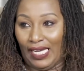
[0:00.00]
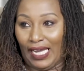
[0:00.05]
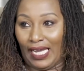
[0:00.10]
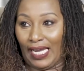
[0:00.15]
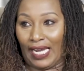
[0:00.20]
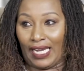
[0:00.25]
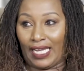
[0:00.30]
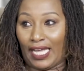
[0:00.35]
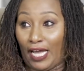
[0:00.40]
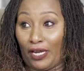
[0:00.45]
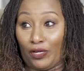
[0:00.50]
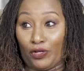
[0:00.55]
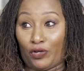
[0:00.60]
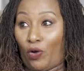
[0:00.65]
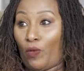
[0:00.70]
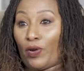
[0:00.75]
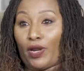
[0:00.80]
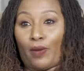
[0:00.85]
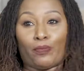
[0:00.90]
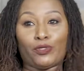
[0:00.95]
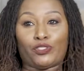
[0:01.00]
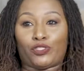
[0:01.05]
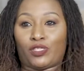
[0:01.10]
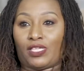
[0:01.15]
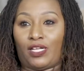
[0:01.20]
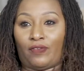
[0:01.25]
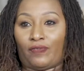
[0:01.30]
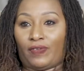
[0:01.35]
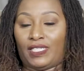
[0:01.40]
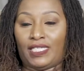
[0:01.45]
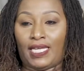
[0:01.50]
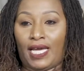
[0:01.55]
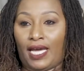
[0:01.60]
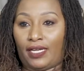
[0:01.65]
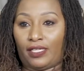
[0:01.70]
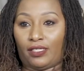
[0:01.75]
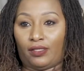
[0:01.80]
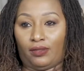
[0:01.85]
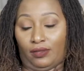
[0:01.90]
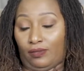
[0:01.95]
And again, you don't want to put yourself in
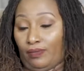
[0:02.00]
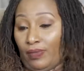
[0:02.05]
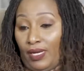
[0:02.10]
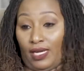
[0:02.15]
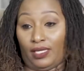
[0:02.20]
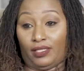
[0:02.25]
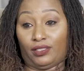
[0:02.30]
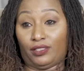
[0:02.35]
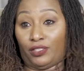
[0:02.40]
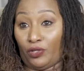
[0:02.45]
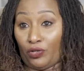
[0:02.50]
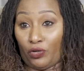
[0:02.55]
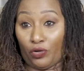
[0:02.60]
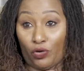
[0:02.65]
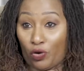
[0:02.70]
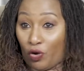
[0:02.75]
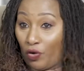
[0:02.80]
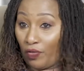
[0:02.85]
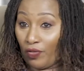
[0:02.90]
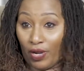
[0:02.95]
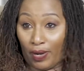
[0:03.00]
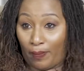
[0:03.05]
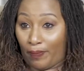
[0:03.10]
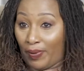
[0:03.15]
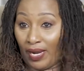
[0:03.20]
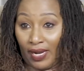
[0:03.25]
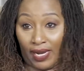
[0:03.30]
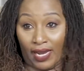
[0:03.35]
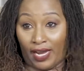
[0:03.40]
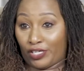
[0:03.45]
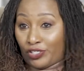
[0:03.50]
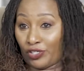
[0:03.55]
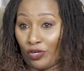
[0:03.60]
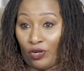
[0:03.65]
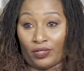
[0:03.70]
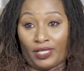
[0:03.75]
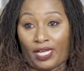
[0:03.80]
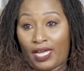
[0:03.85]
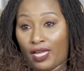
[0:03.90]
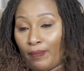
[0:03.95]
debt, but you know, you could go there and pay cash
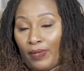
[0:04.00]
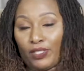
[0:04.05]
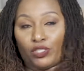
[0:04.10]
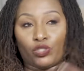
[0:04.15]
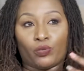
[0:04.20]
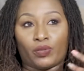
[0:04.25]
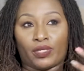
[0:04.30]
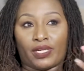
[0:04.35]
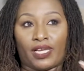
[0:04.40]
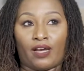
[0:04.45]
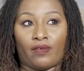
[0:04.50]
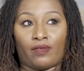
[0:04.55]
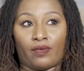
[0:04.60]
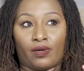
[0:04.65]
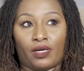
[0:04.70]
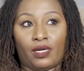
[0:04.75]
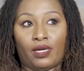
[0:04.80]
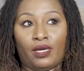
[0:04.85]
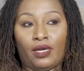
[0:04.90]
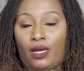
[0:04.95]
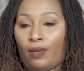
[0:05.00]
all day, but you will never